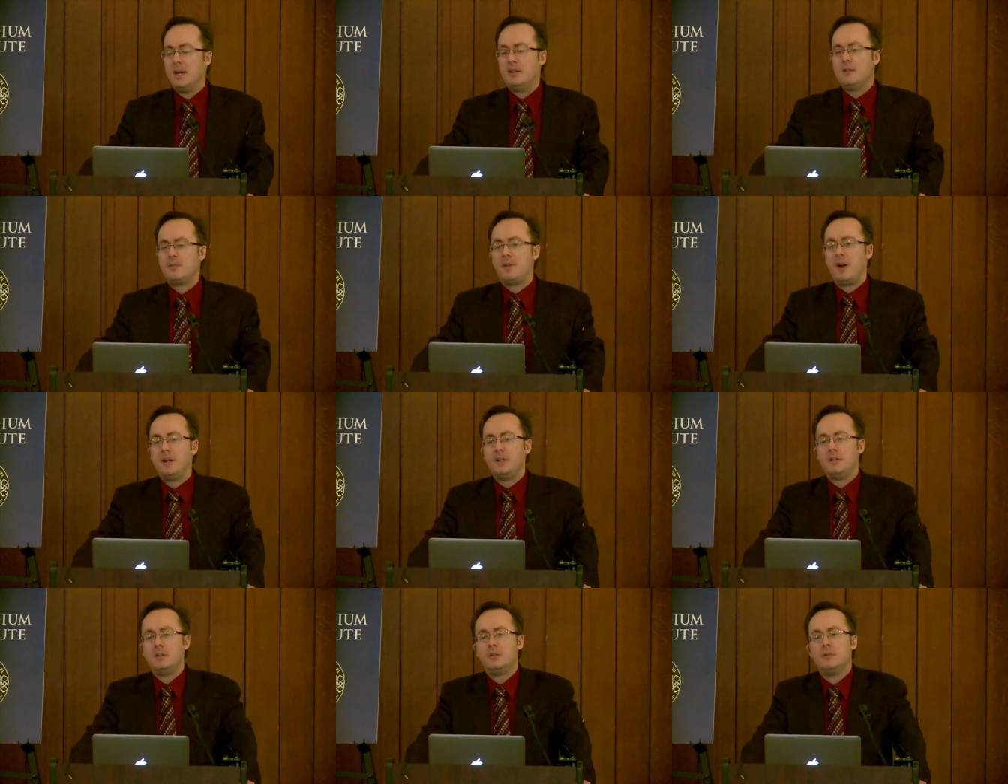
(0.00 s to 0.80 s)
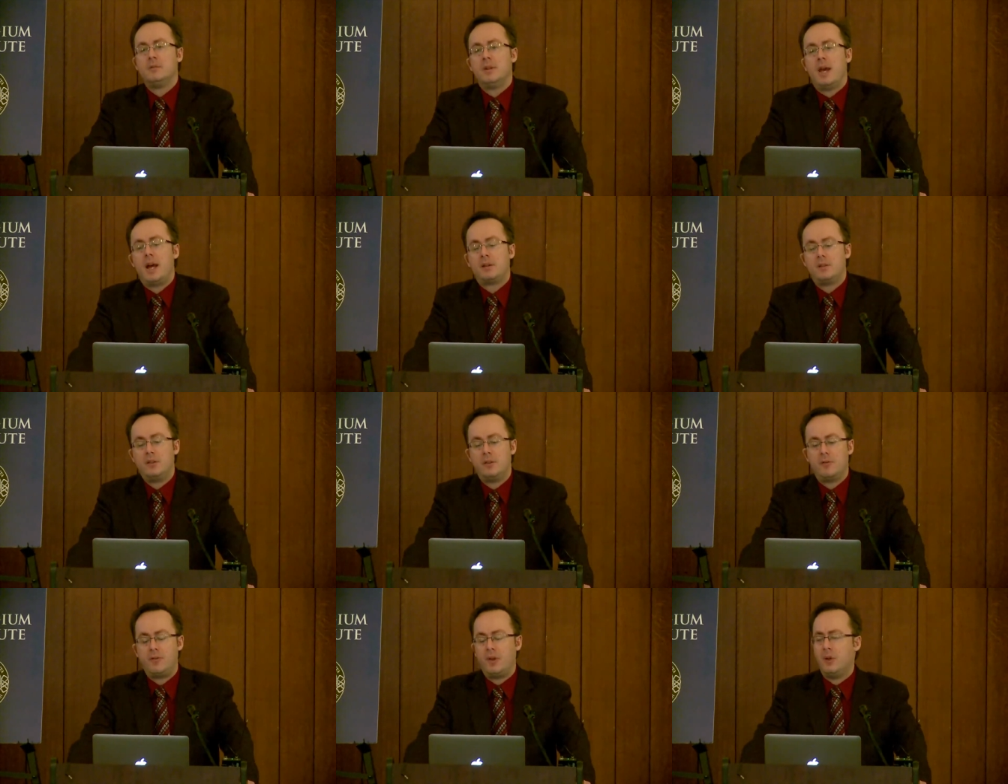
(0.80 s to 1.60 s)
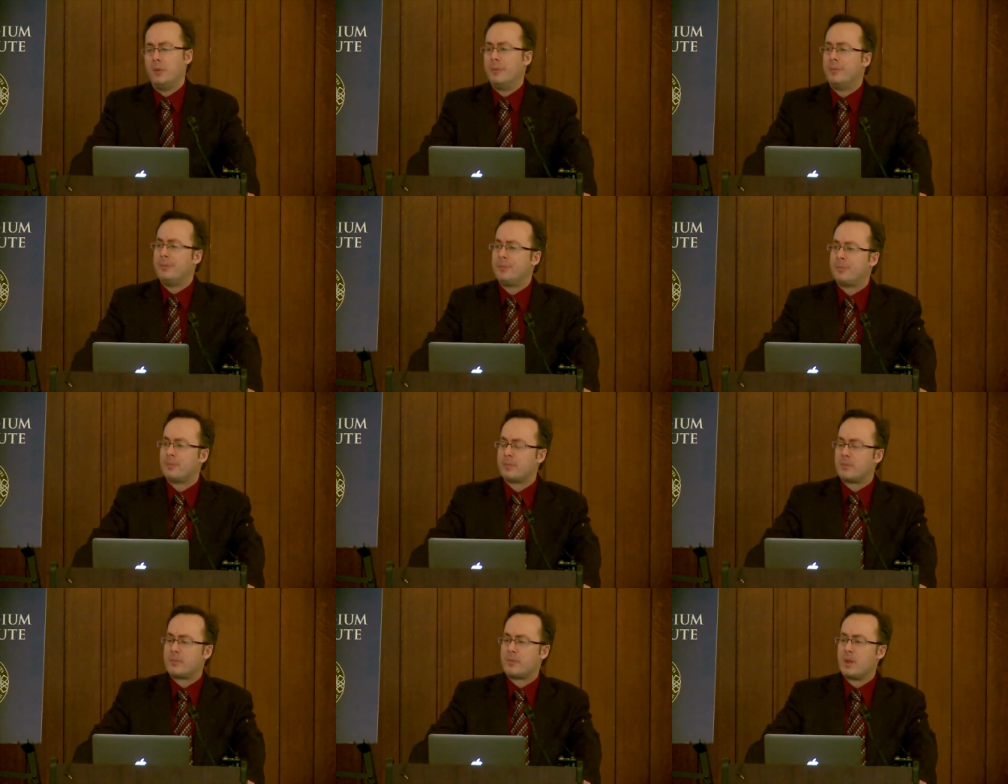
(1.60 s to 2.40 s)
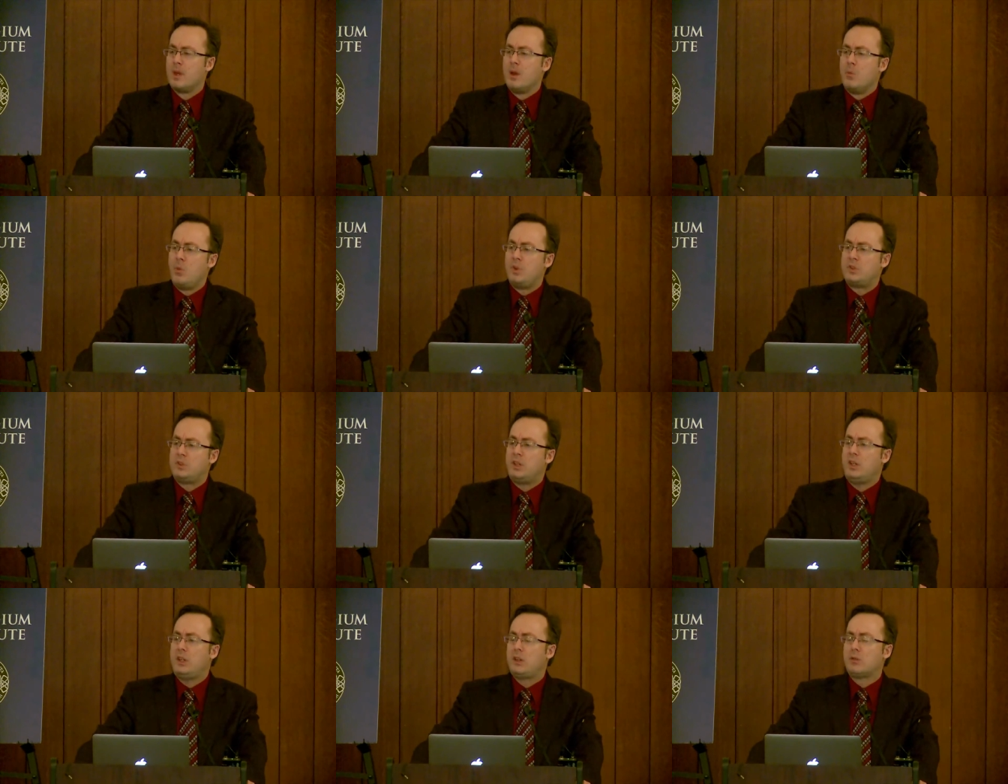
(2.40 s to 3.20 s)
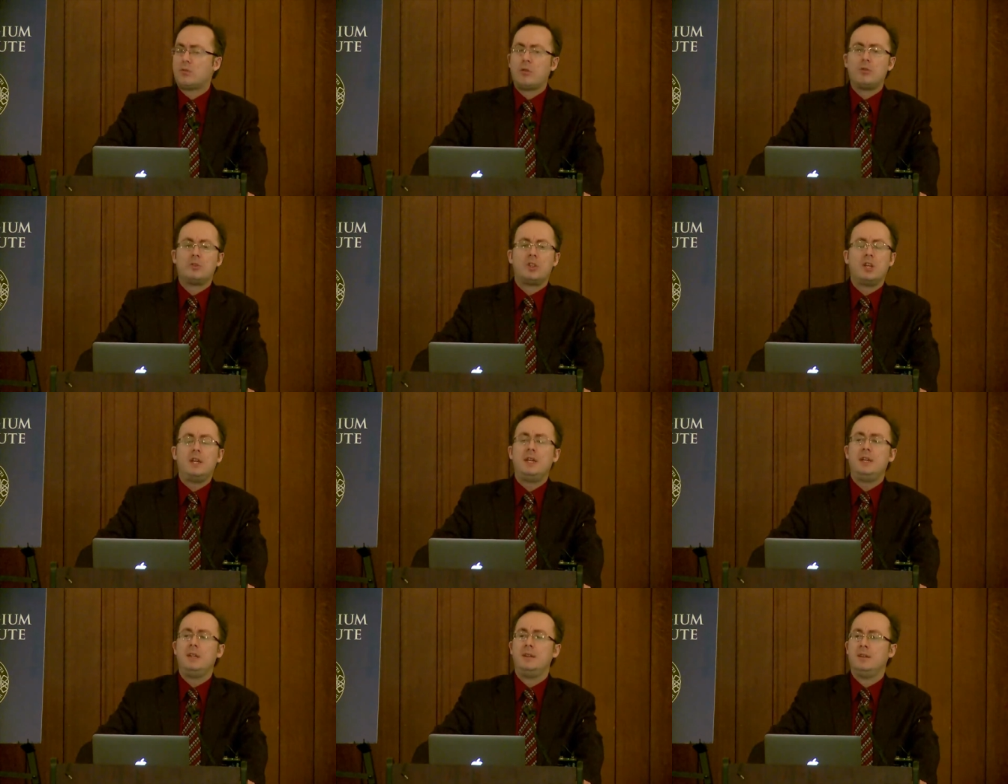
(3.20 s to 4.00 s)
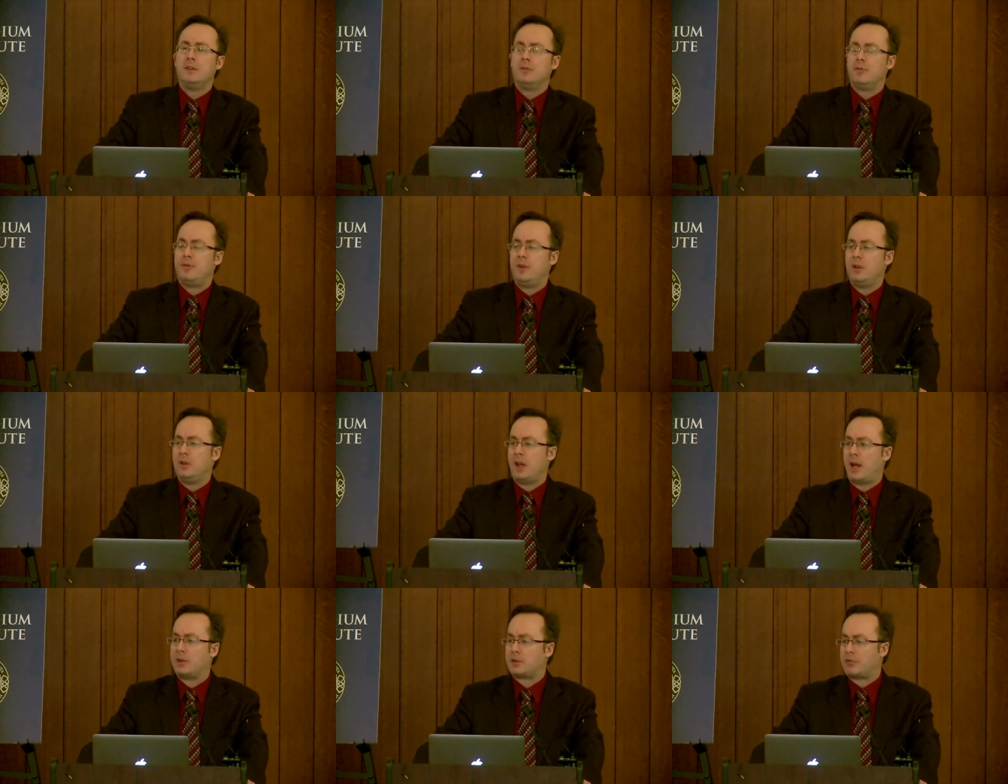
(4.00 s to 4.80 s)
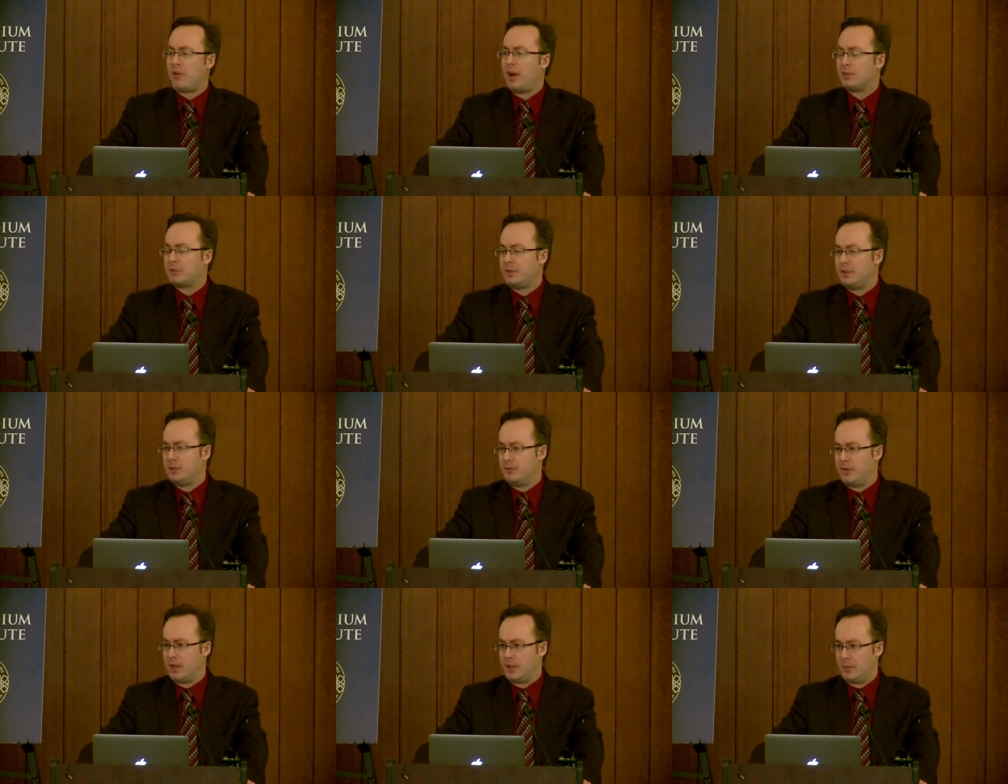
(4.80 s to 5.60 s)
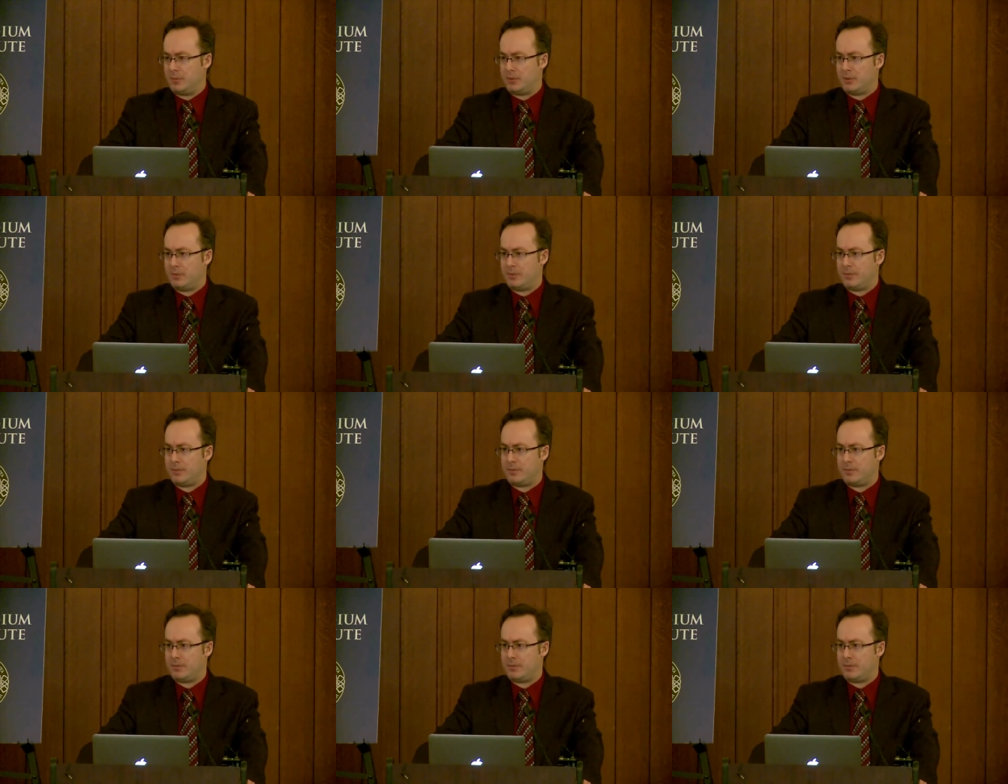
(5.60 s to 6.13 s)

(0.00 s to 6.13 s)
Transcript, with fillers: In the final act of the film, we see the routine that Phil has gradually developed.